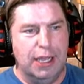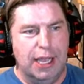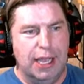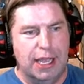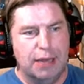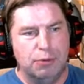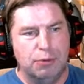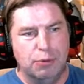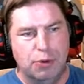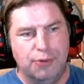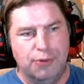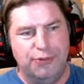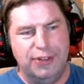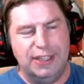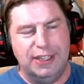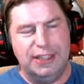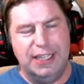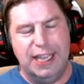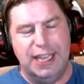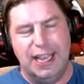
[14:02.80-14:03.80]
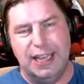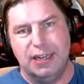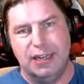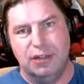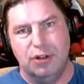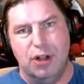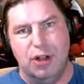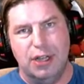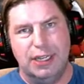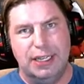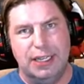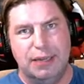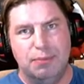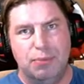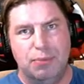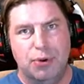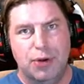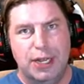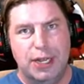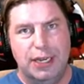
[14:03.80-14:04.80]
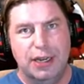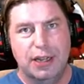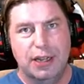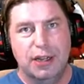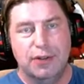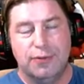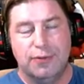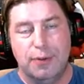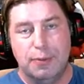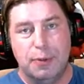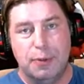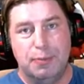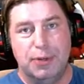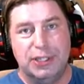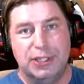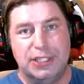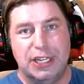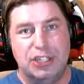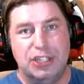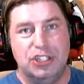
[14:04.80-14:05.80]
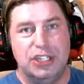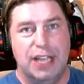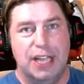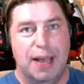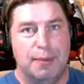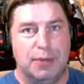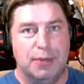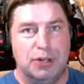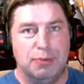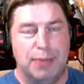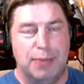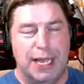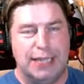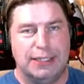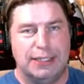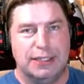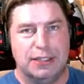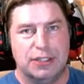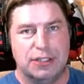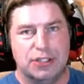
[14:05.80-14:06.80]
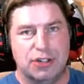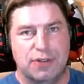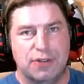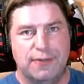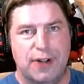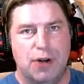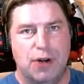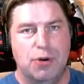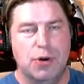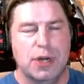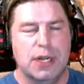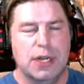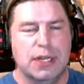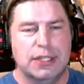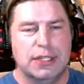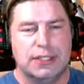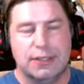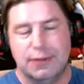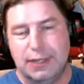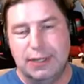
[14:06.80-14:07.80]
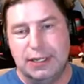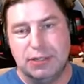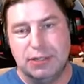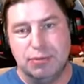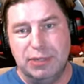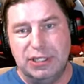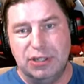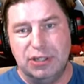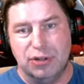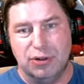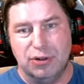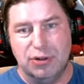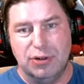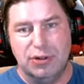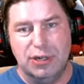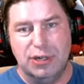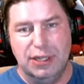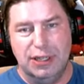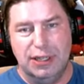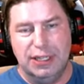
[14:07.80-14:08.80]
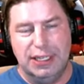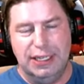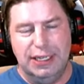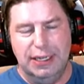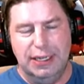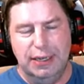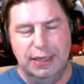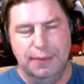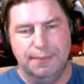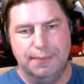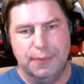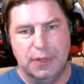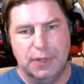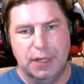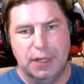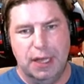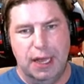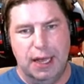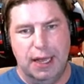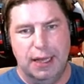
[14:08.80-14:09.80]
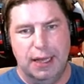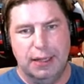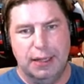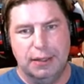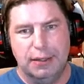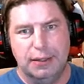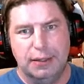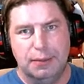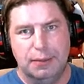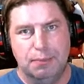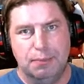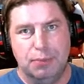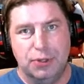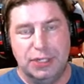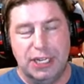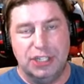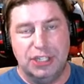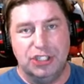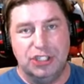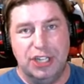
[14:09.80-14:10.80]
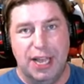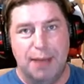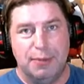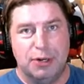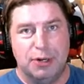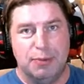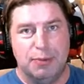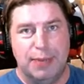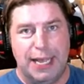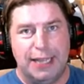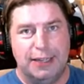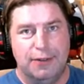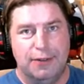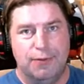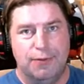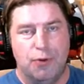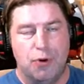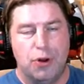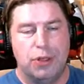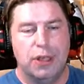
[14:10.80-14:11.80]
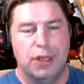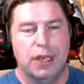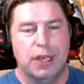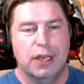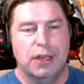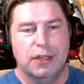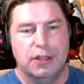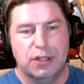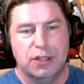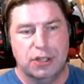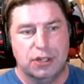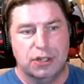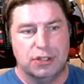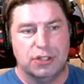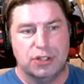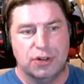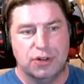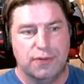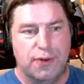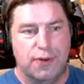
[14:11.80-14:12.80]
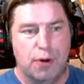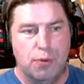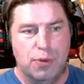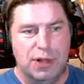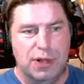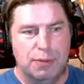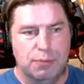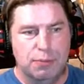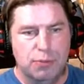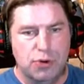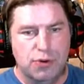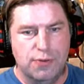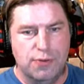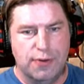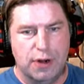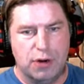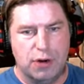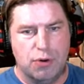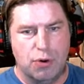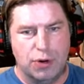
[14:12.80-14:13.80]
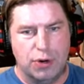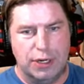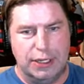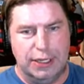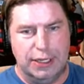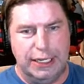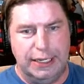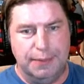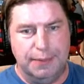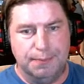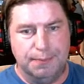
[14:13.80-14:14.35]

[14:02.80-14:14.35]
and we'll feed the analog input from the potentiometer back to the servo so that as we turn the uh, potentiometer back and forth, the servo will move accordingly.